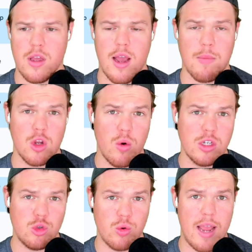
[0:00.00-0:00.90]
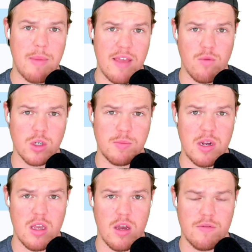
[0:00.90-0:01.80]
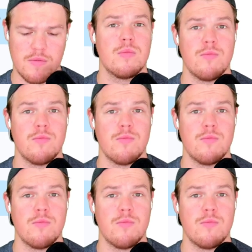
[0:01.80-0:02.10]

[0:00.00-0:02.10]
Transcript: I'm gonna go ahead and drag my invoice PDF.